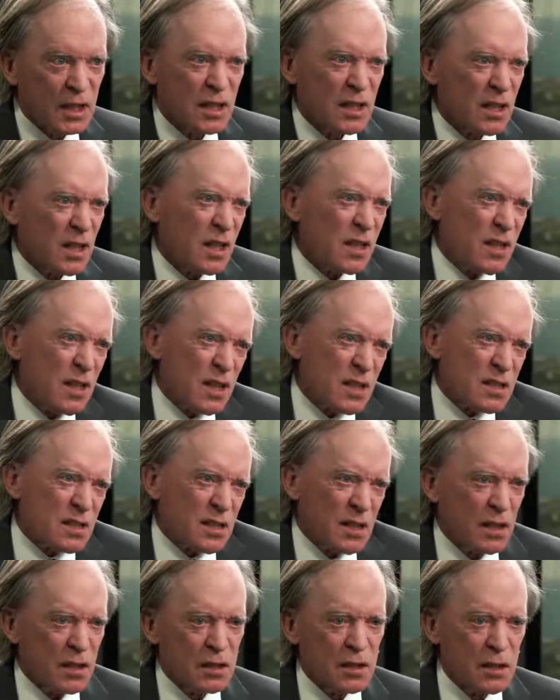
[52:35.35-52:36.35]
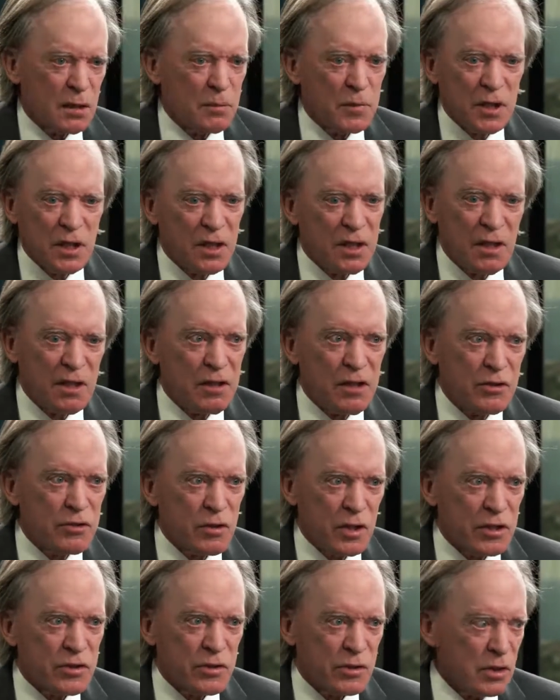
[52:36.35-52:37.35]
and yes, they accommodated the
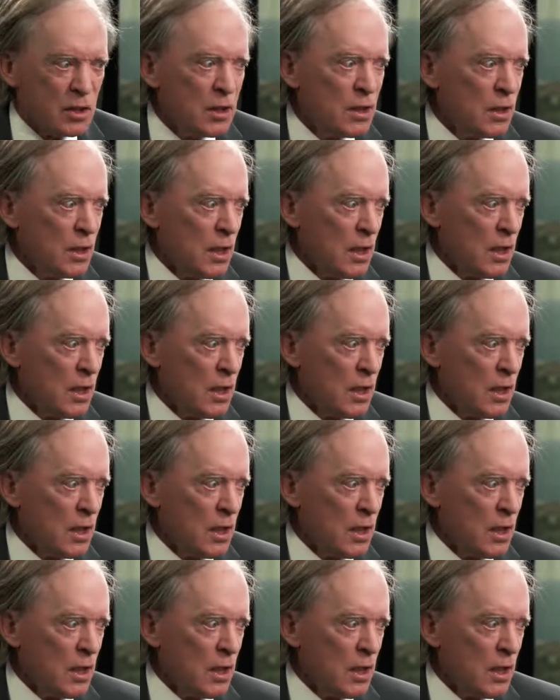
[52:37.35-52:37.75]
Treasury